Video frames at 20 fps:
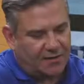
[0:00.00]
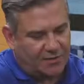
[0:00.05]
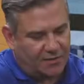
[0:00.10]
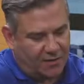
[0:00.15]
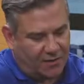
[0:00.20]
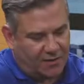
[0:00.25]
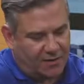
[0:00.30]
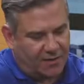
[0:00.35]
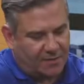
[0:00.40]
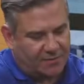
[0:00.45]

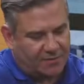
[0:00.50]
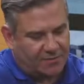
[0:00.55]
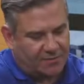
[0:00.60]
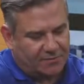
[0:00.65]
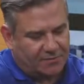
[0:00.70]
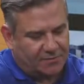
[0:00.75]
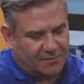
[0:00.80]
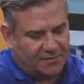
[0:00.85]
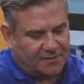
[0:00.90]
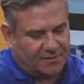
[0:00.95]
gone up
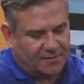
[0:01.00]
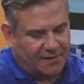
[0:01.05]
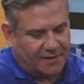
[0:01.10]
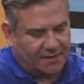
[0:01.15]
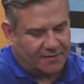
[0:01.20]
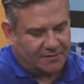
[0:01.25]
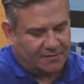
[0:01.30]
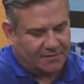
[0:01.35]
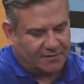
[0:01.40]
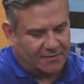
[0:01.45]
to him and
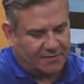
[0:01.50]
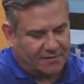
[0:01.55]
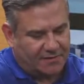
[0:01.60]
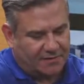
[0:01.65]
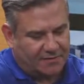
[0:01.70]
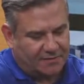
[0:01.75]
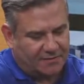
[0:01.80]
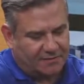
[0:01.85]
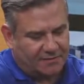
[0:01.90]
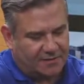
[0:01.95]
and
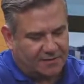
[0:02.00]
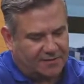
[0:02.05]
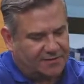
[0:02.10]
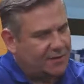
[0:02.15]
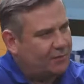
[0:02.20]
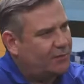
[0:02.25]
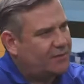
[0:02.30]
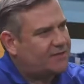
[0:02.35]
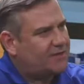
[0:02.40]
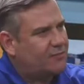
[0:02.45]
uh, he
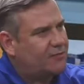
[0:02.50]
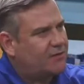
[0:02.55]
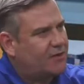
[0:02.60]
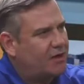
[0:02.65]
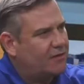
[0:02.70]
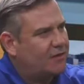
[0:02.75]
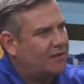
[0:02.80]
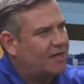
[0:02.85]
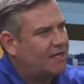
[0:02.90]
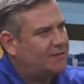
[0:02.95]
said, "What's it with
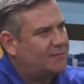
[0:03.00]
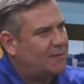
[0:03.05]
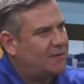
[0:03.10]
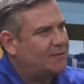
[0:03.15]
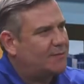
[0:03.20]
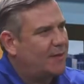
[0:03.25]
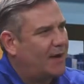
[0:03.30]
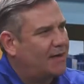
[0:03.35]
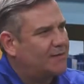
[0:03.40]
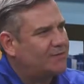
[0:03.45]
all the
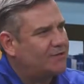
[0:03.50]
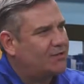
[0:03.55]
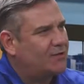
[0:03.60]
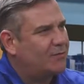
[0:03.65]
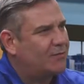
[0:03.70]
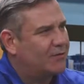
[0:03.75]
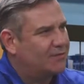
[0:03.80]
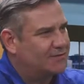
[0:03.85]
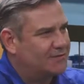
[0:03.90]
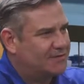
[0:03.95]
lesbians buying
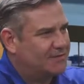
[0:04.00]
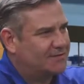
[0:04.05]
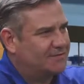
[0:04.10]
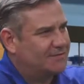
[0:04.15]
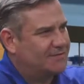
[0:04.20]
Subarus?"